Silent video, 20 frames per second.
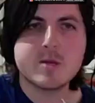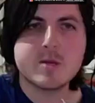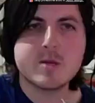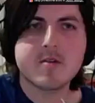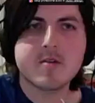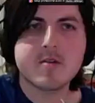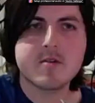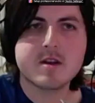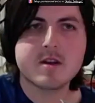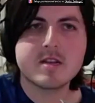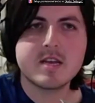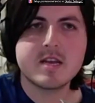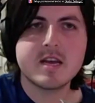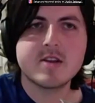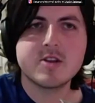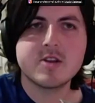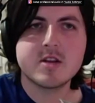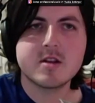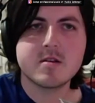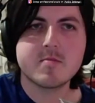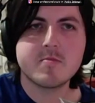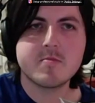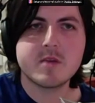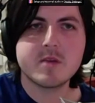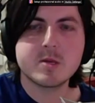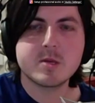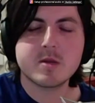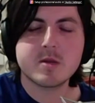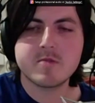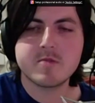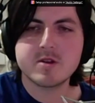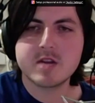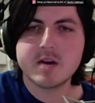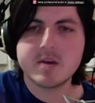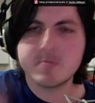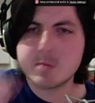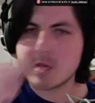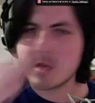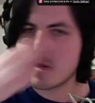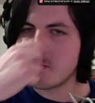quick tangent based on what
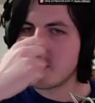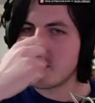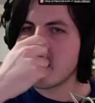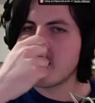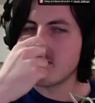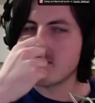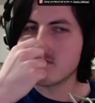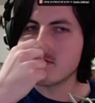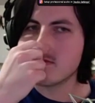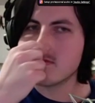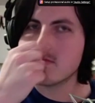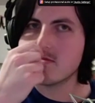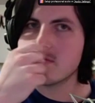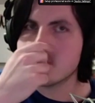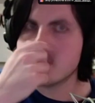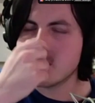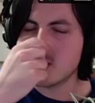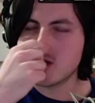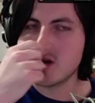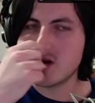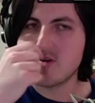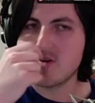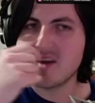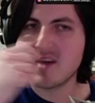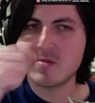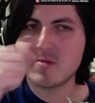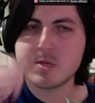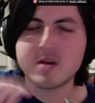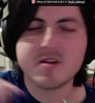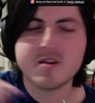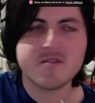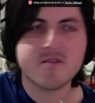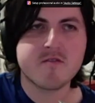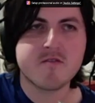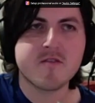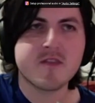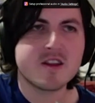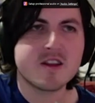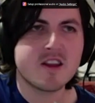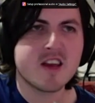Dom said about the tone. I was talking to a
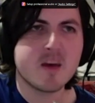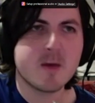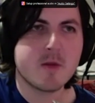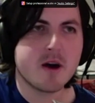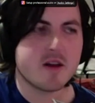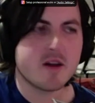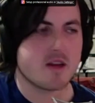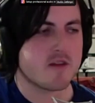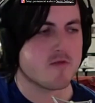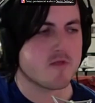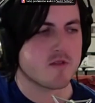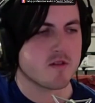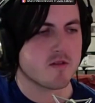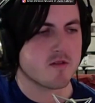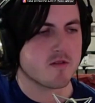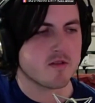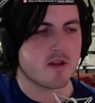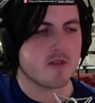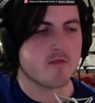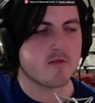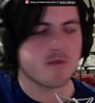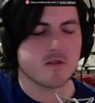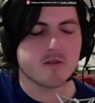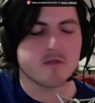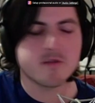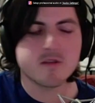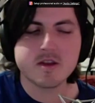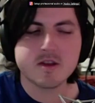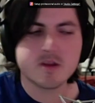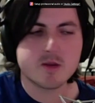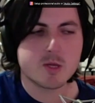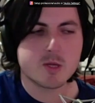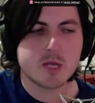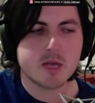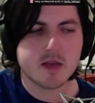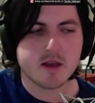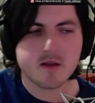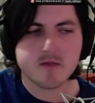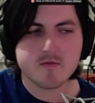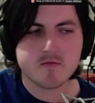friend today about every little thing, just
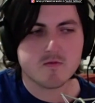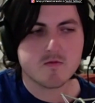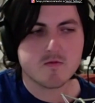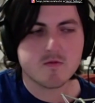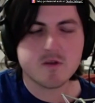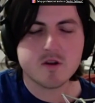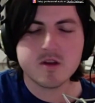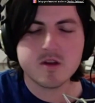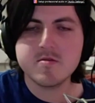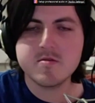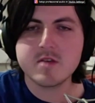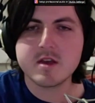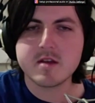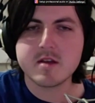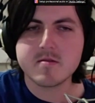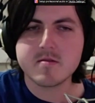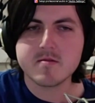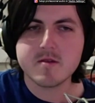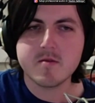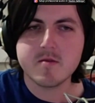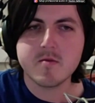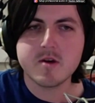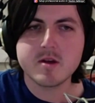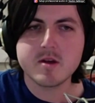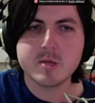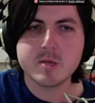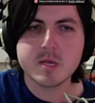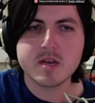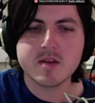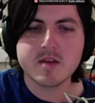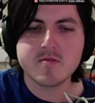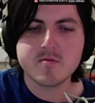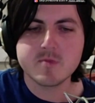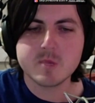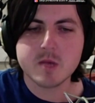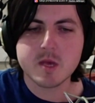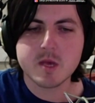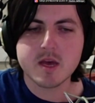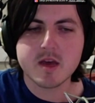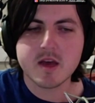saying, oh, what do you think it was? And he
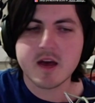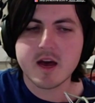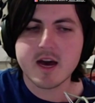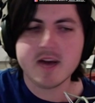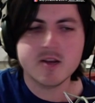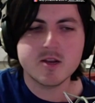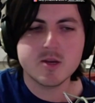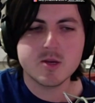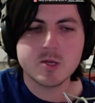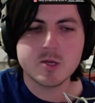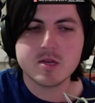was like, I just